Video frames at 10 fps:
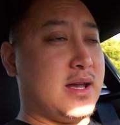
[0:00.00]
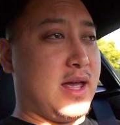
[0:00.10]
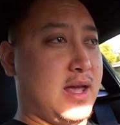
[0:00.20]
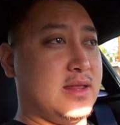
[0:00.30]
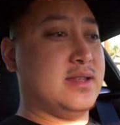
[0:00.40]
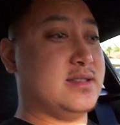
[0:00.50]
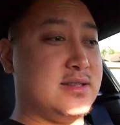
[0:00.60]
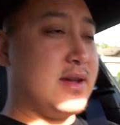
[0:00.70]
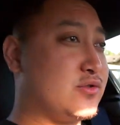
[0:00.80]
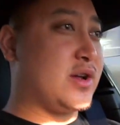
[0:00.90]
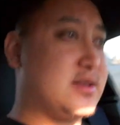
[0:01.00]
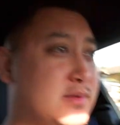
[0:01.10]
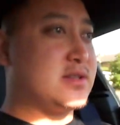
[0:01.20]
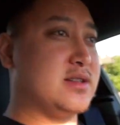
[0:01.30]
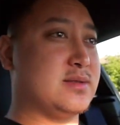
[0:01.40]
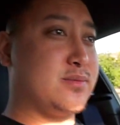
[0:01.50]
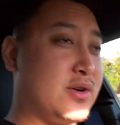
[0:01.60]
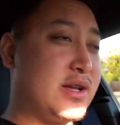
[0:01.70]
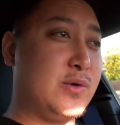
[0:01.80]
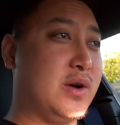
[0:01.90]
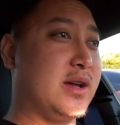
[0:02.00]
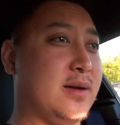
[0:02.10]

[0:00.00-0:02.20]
And the ZF transmission is pretty quick.